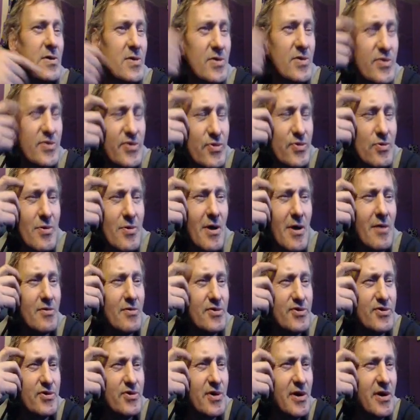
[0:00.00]
So I was
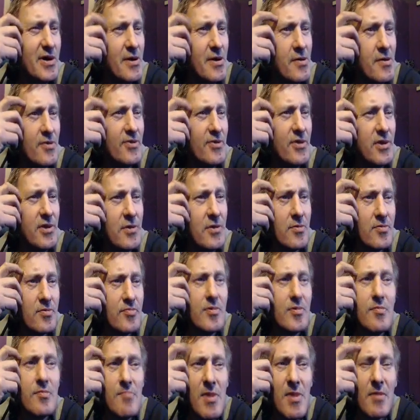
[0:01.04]
trying to
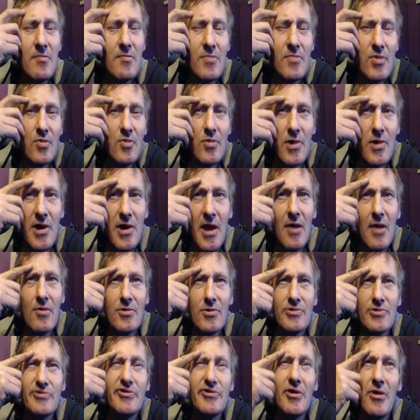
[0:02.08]
remember what I was
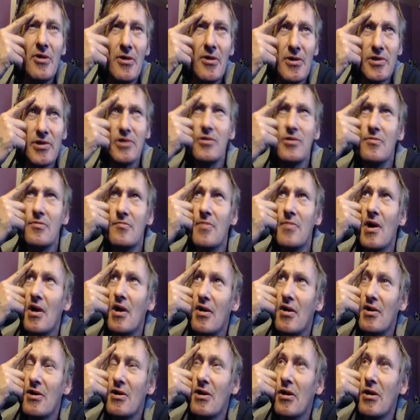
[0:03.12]
talking about. I
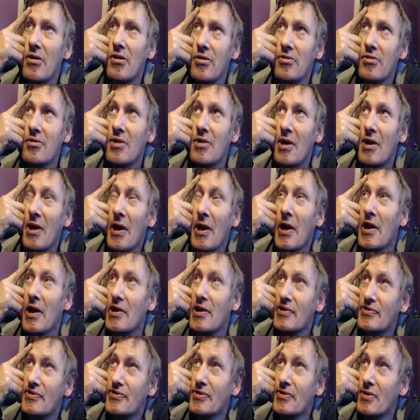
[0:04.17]
knew I had
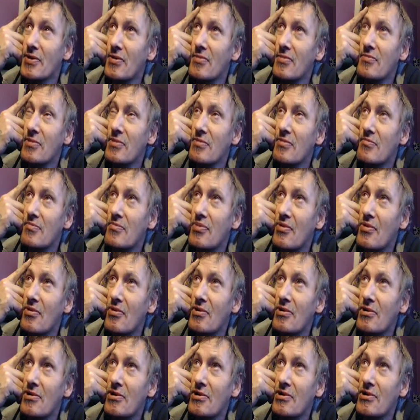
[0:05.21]
something
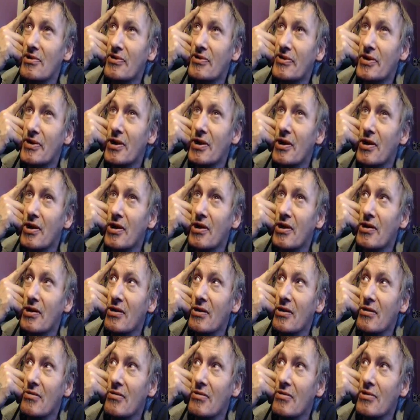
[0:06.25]
important to say,
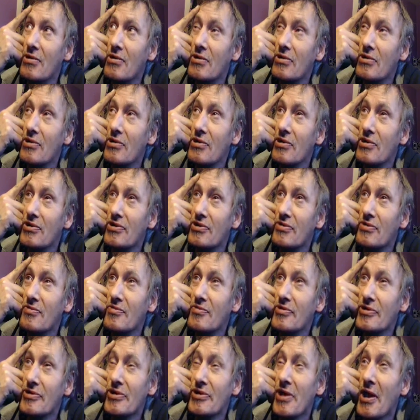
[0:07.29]
or at least it was
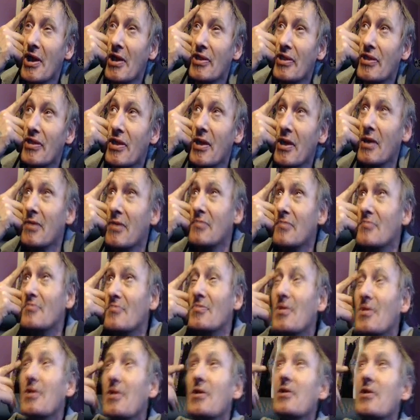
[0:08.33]
not that.
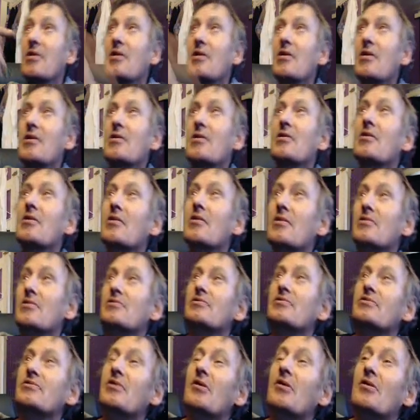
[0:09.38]

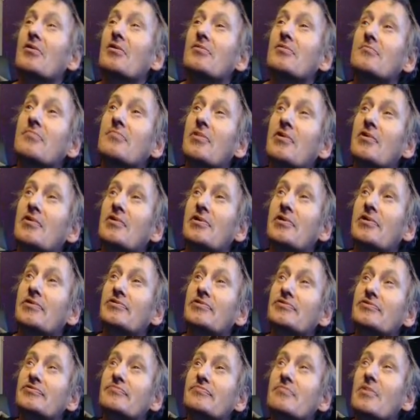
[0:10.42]
Dog
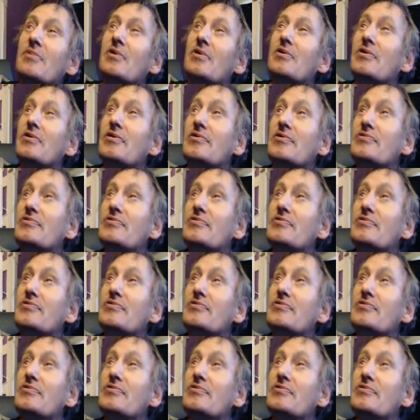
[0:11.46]
buggies.